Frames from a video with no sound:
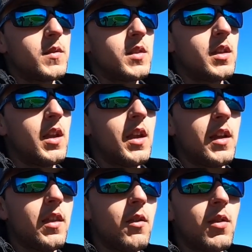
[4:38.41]
Today
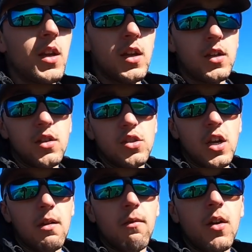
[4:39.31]
I think we did a good
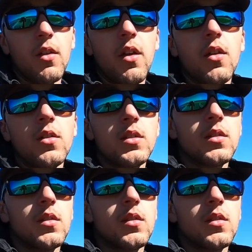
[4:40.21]
job of all those.